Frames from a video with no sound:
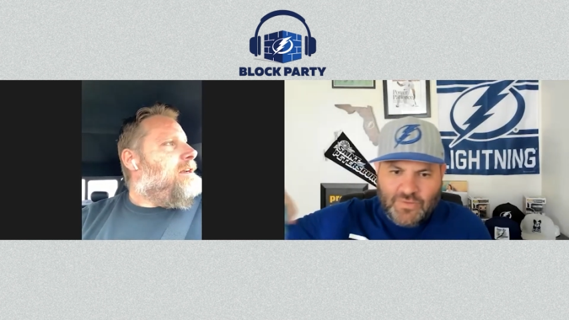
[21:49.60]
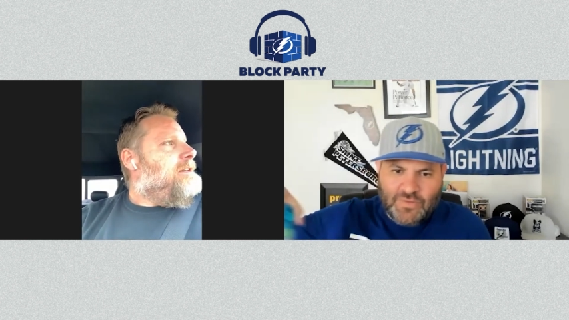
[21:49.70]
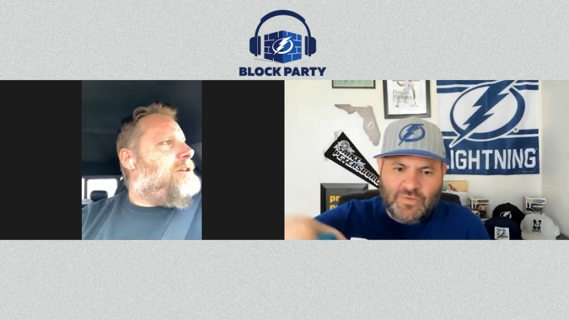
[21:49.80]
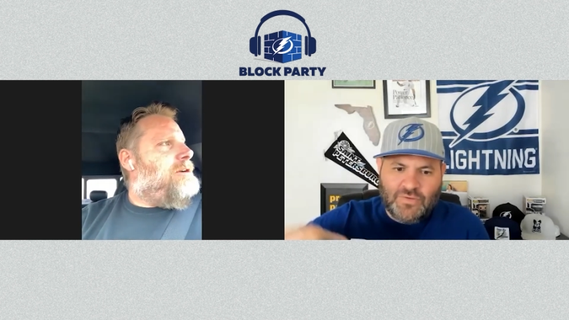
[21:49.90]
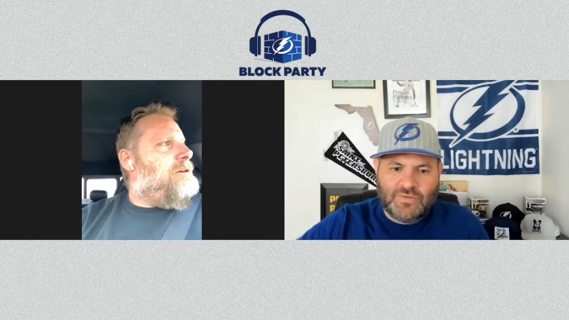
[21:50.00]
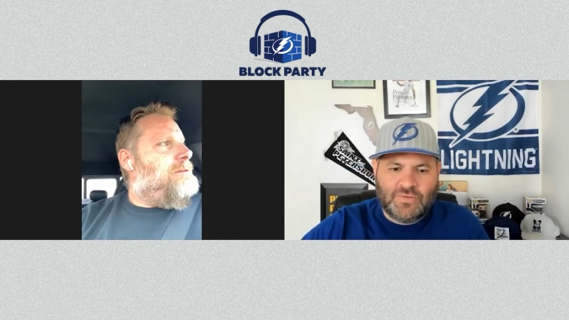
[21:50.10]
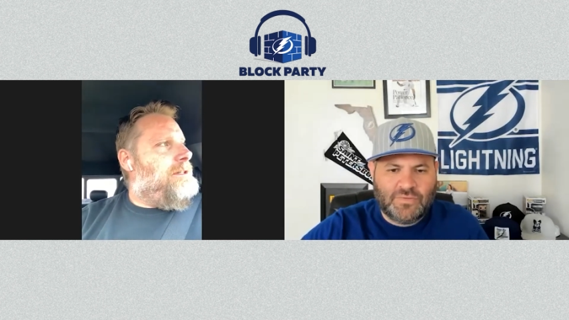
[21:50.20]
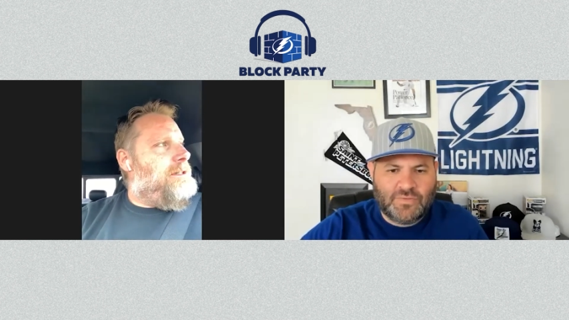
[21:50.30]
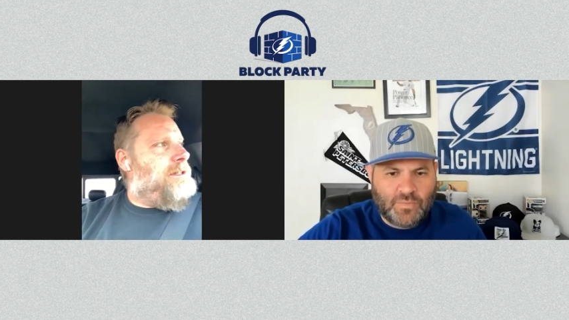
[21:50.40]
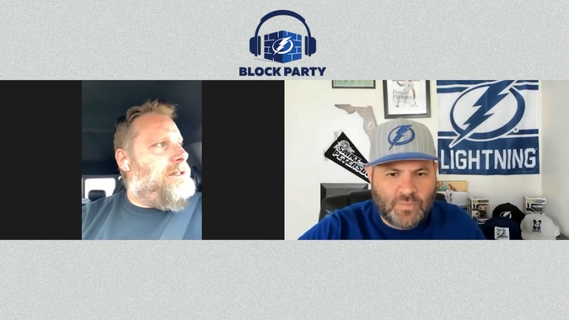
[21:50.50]
Speaker 1: So
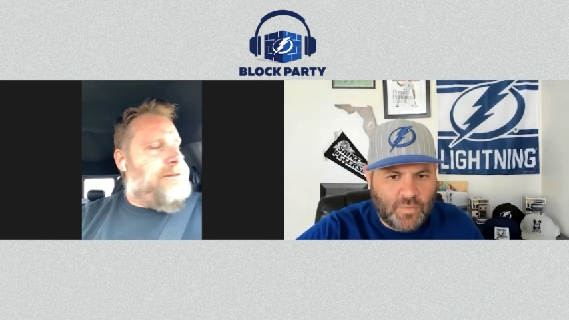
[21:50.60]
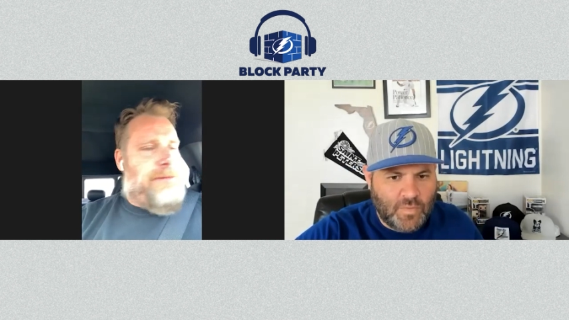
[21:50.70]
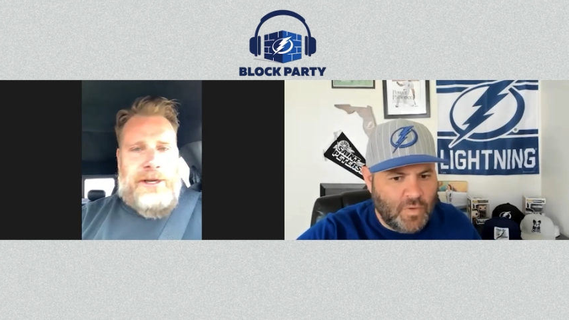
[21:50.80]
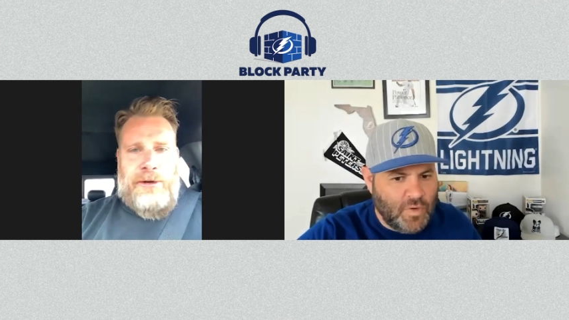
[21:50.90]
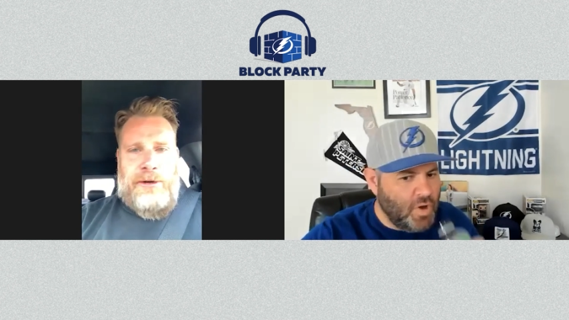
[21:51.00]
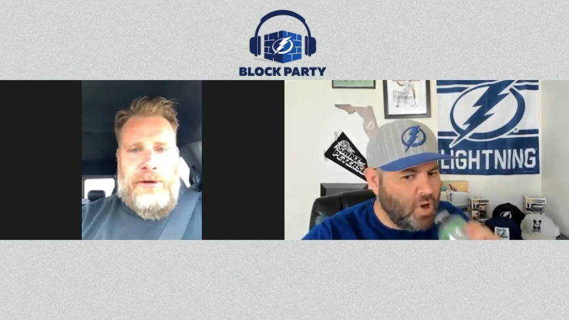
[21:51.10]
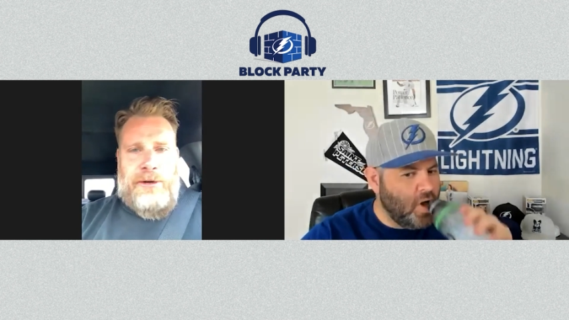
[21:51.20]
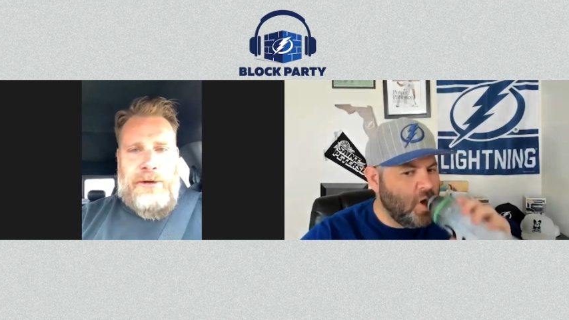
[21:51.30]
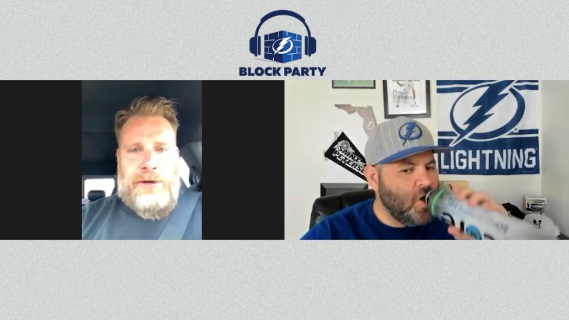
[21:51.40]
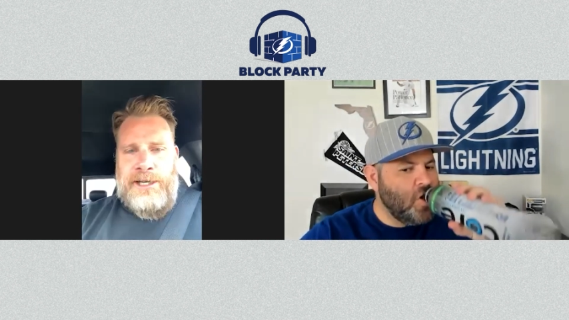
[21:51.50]
I've been going for
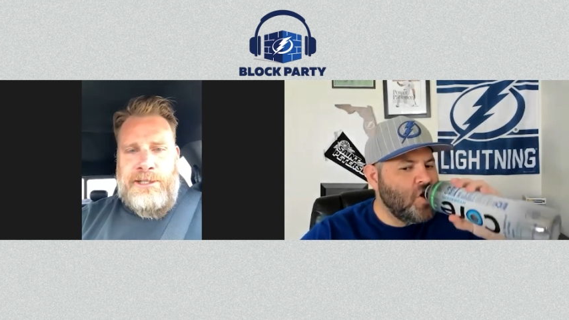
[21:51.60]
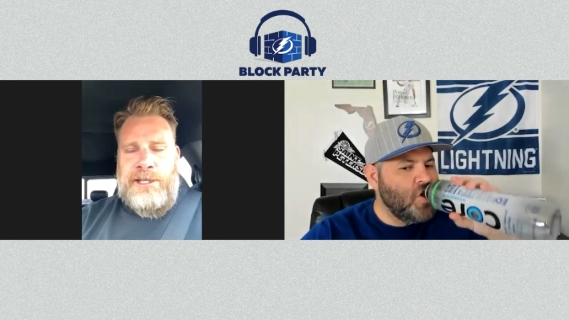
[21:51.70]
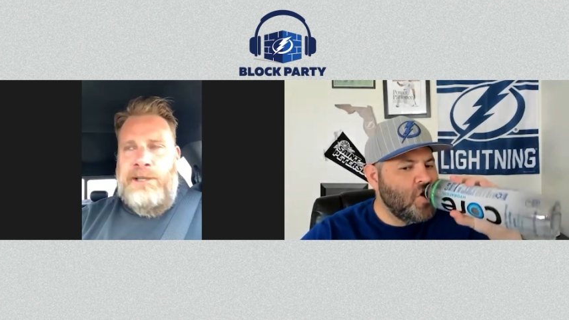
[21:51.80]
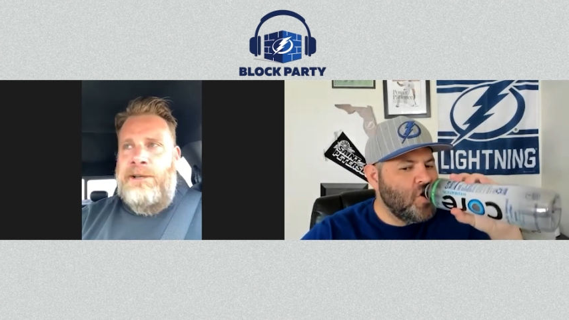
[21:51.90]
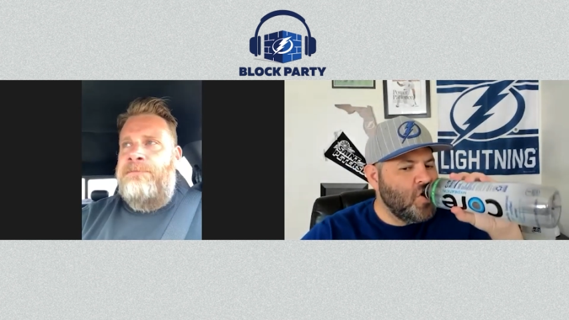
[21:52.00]
years, and